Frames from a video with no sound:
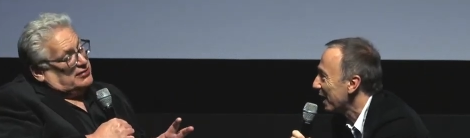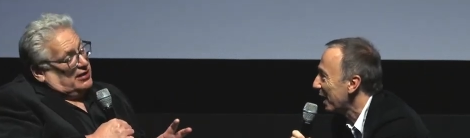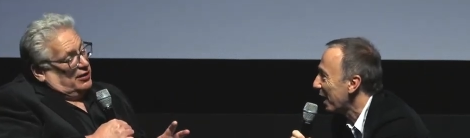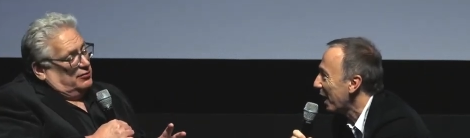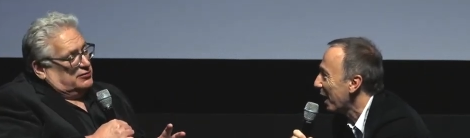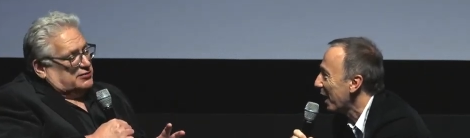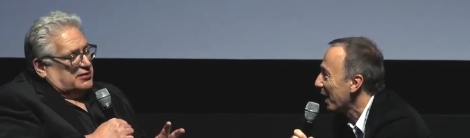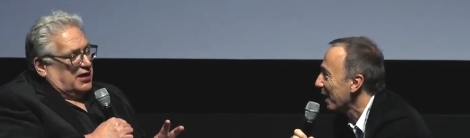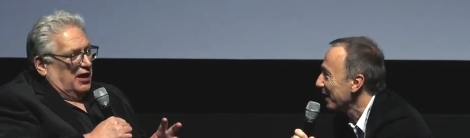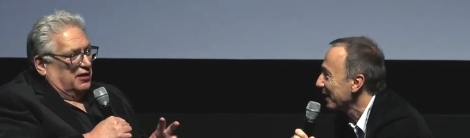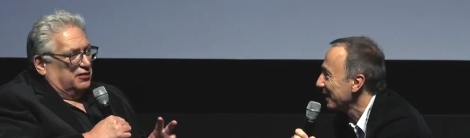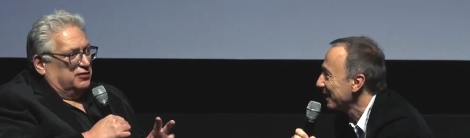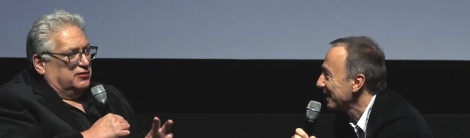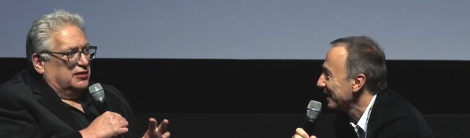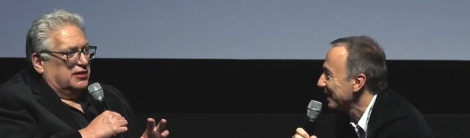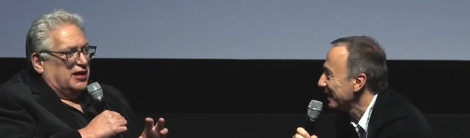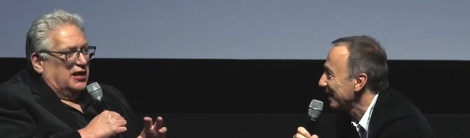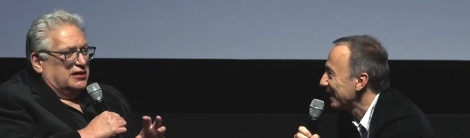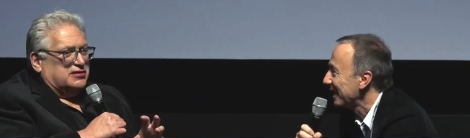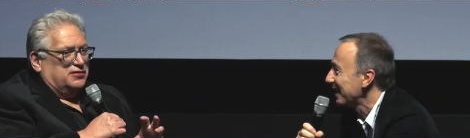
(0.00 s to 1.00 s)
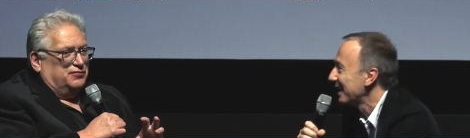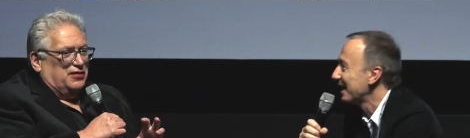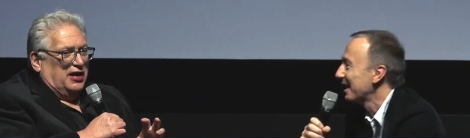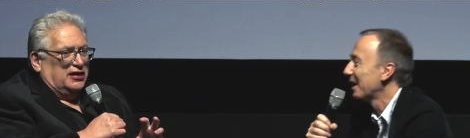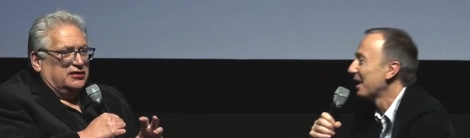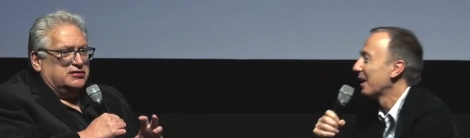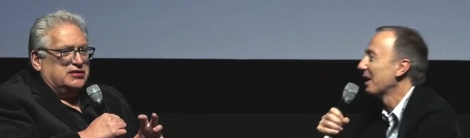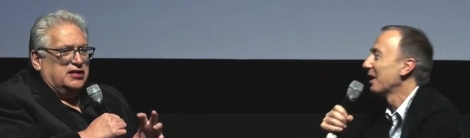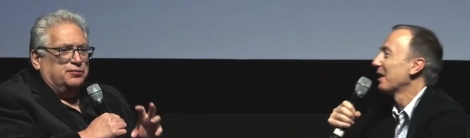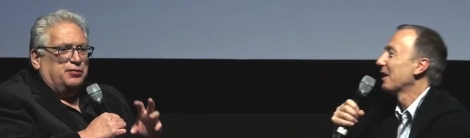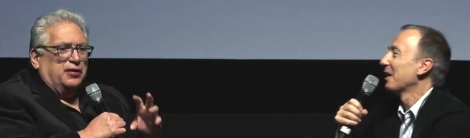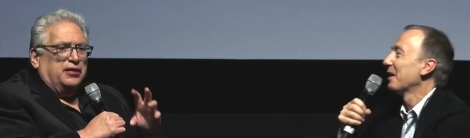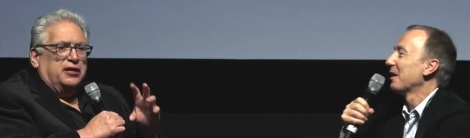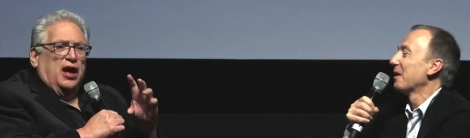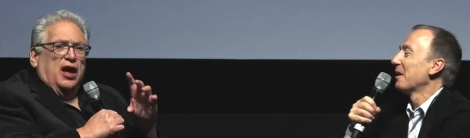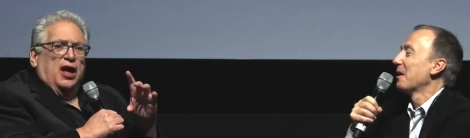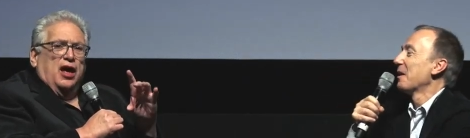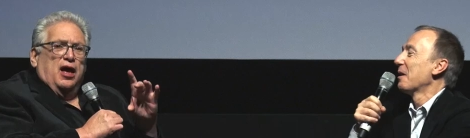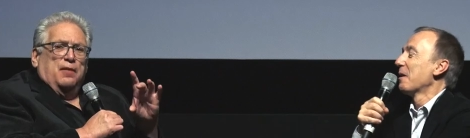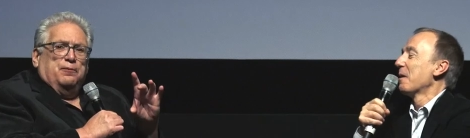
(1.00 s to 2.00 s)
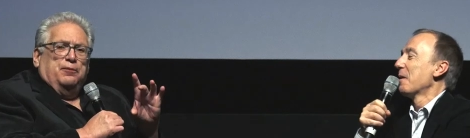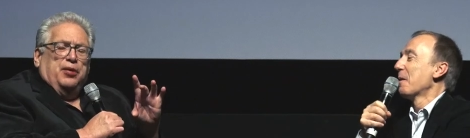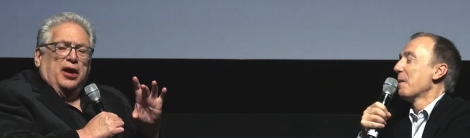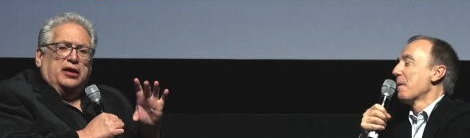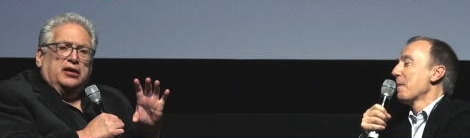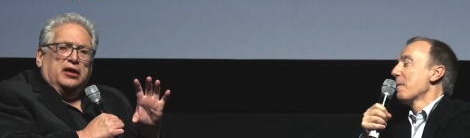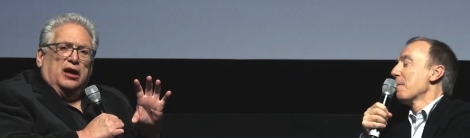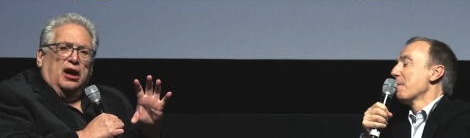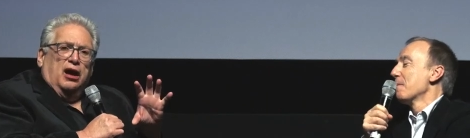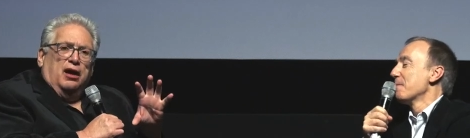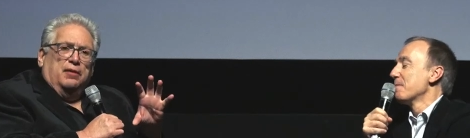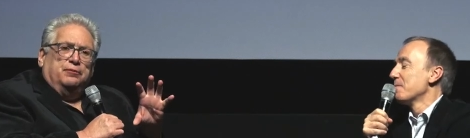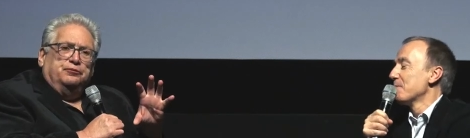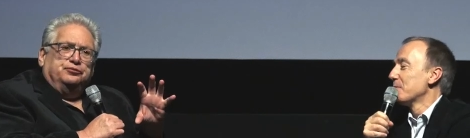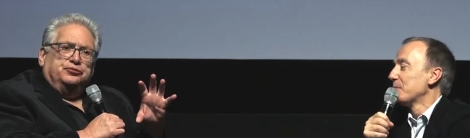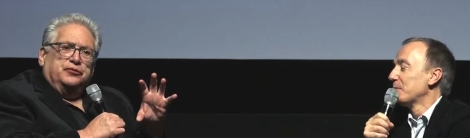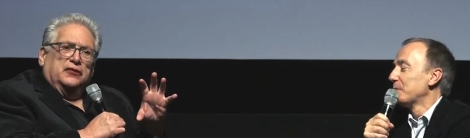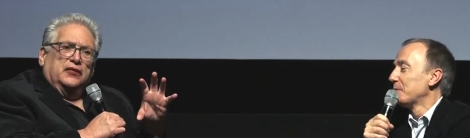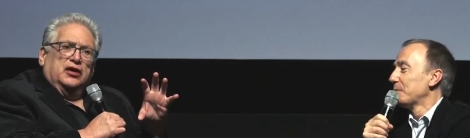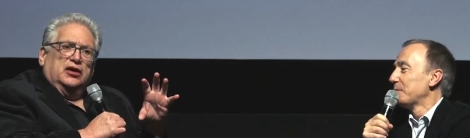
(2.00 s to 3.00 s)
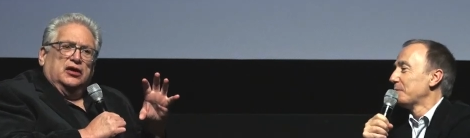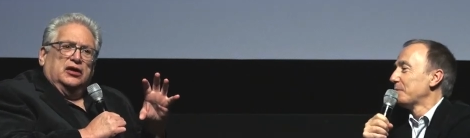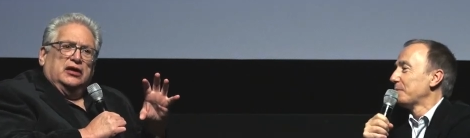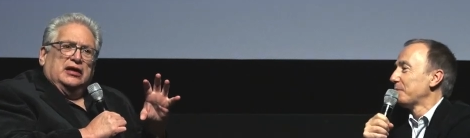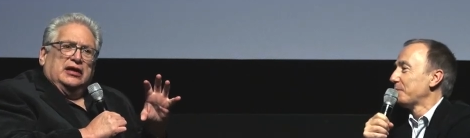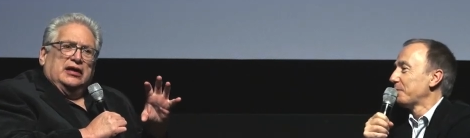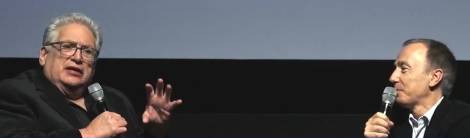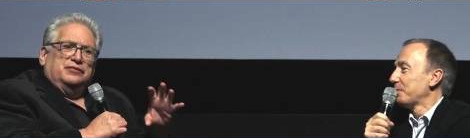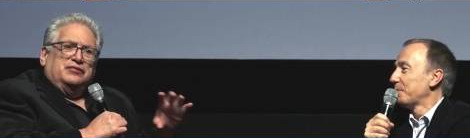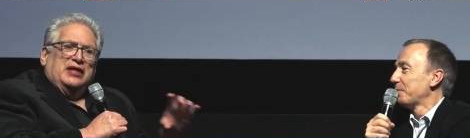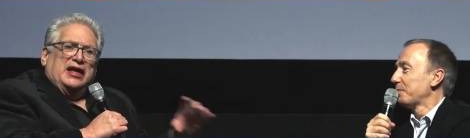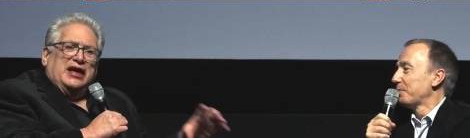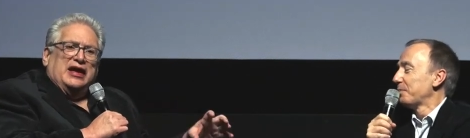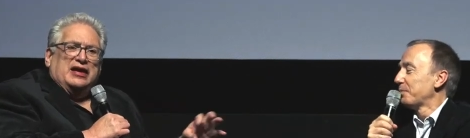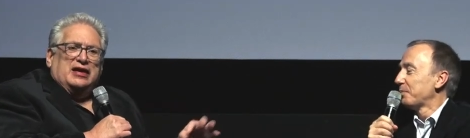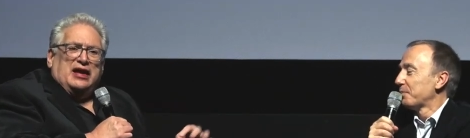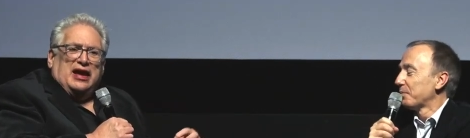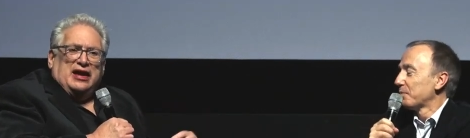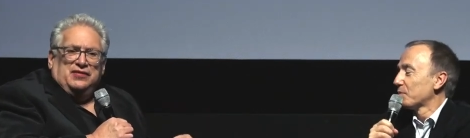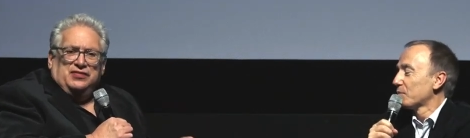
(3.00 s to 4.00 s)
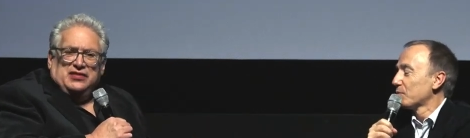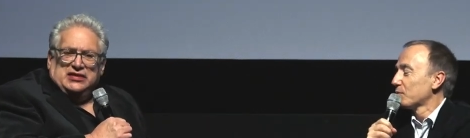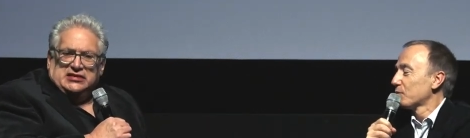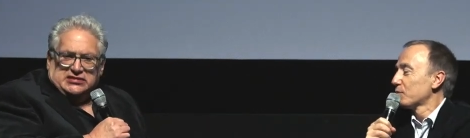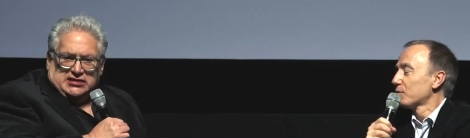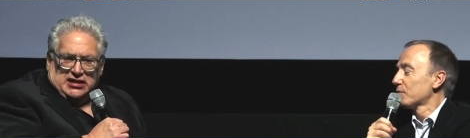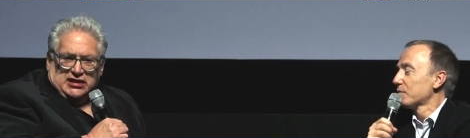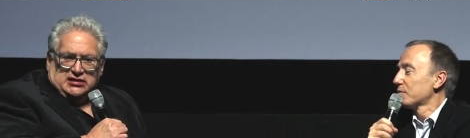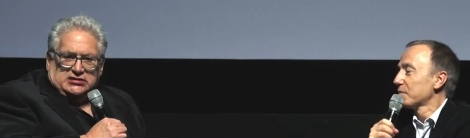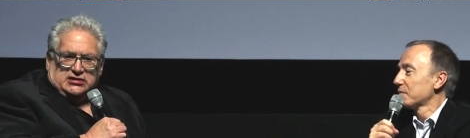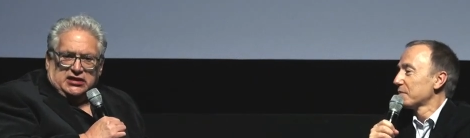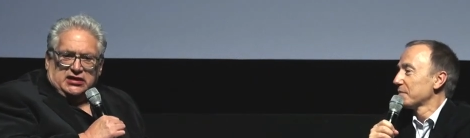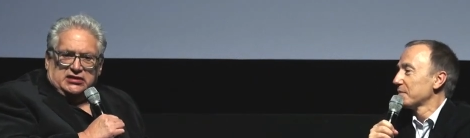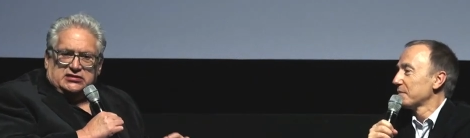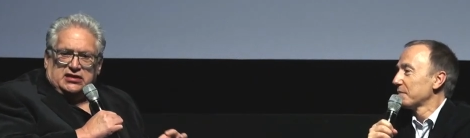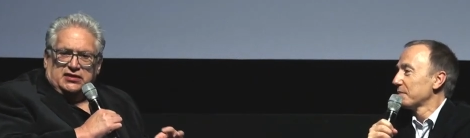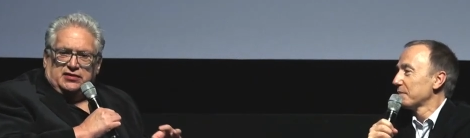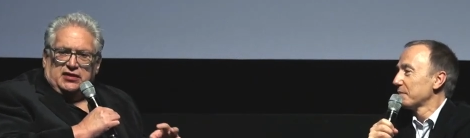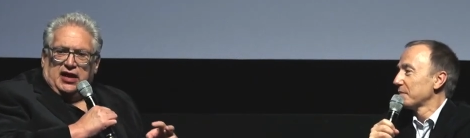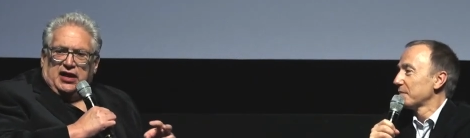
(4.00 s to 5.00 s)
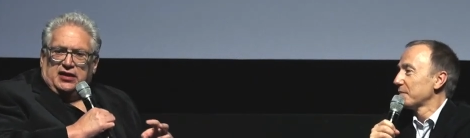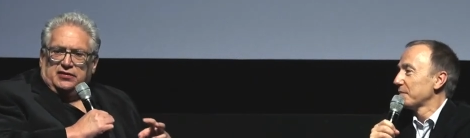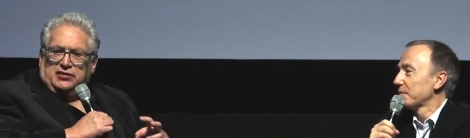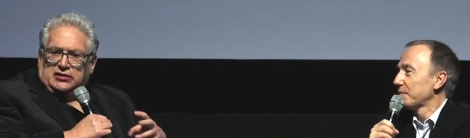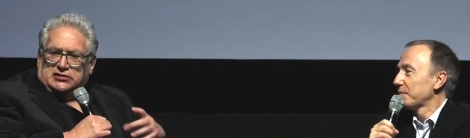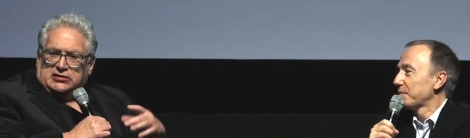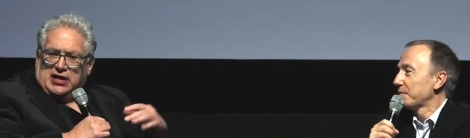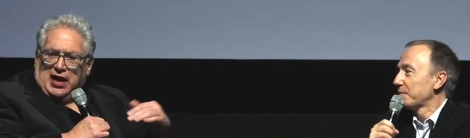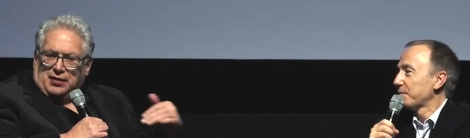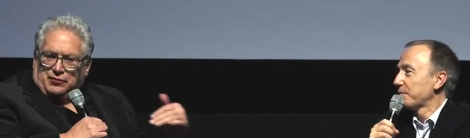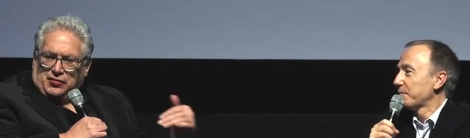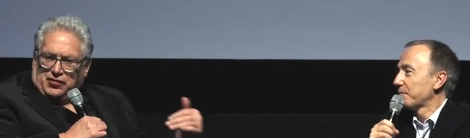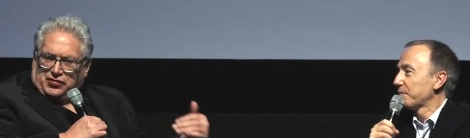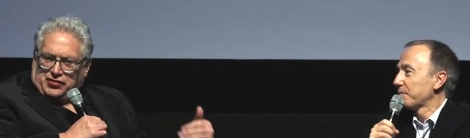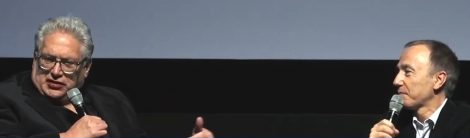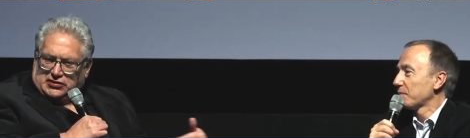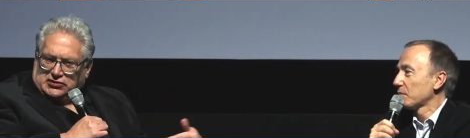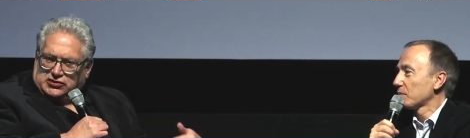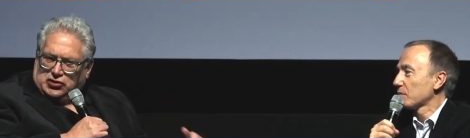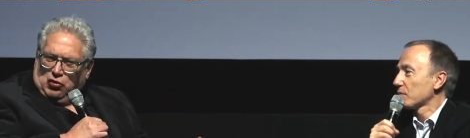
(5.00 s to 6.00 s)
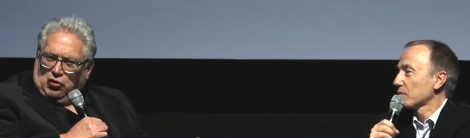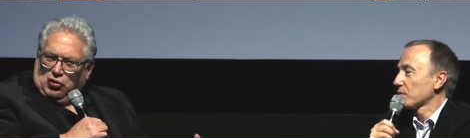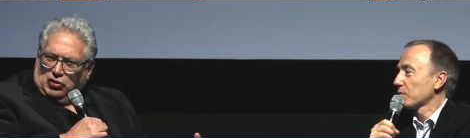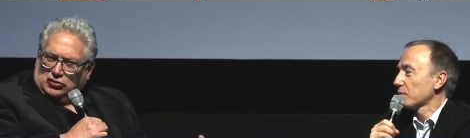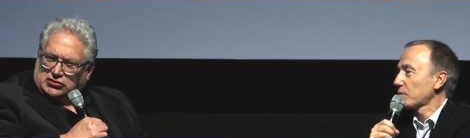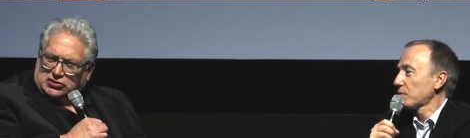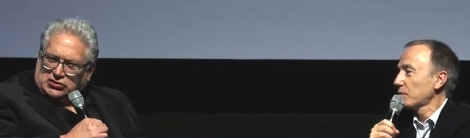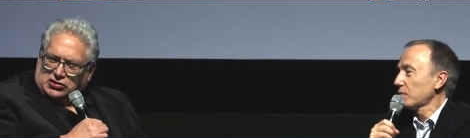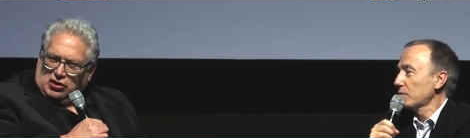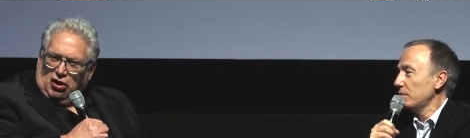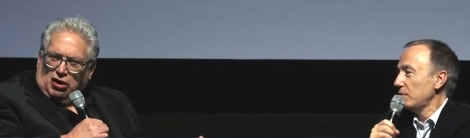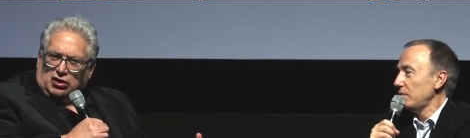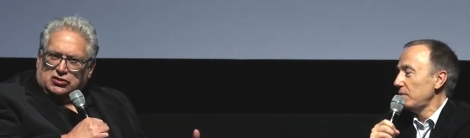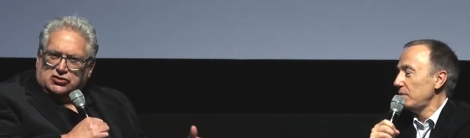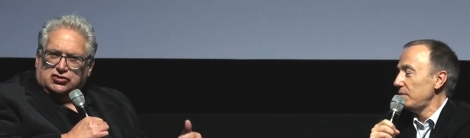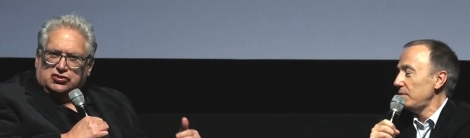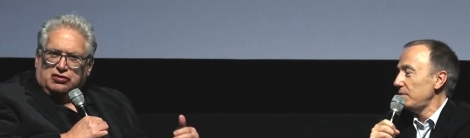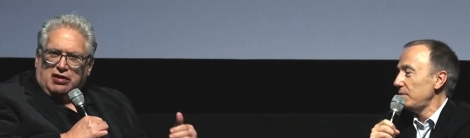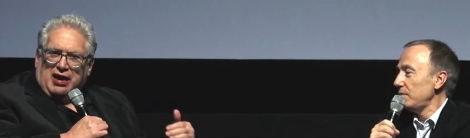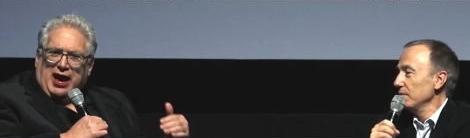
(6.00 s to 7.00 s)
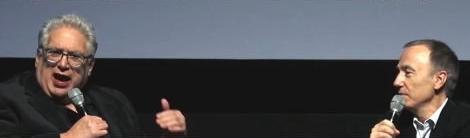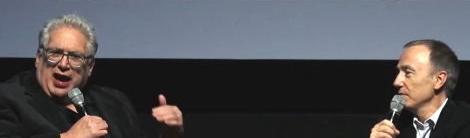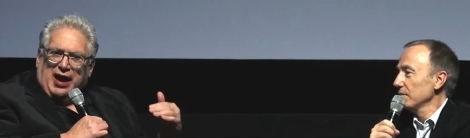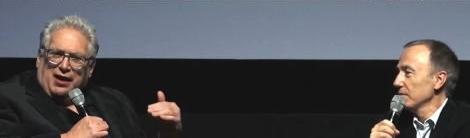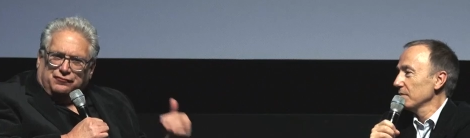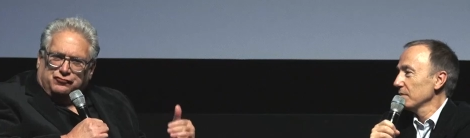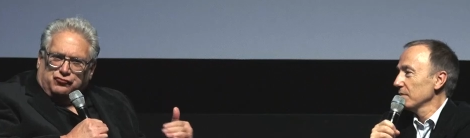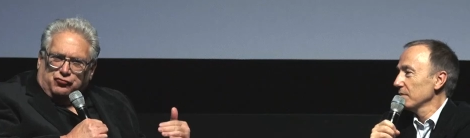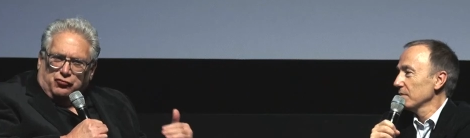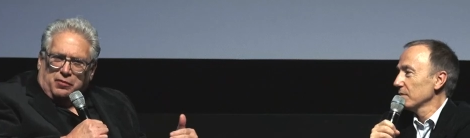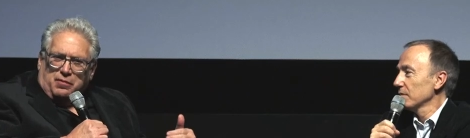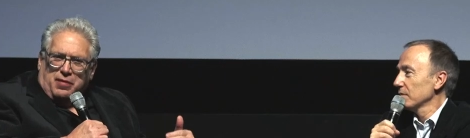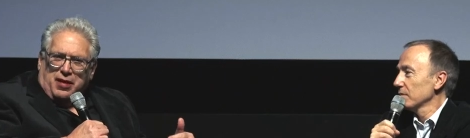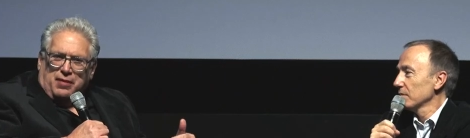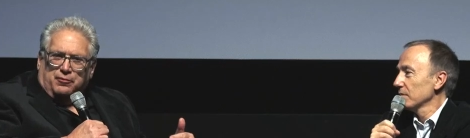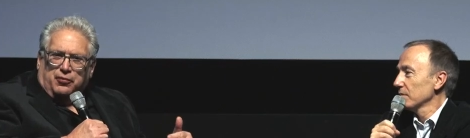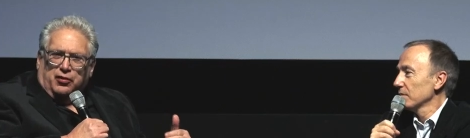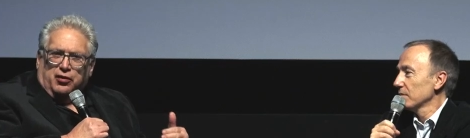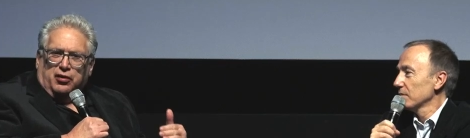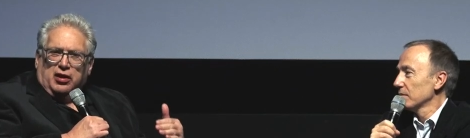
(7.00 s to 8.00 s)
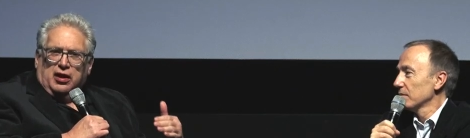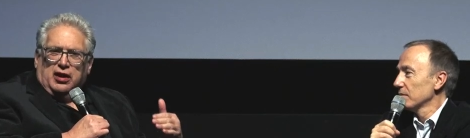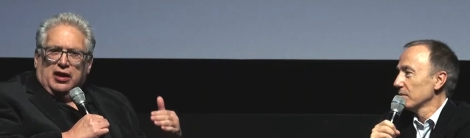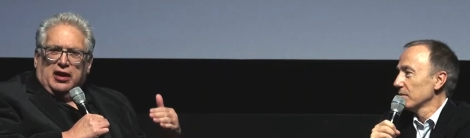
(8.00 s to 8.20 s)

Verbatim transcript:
Speaker 1: I was here with Casa, yeah. Valentina, but, but um, in, in the 60s, in the, in the time that this all starts, you have to remember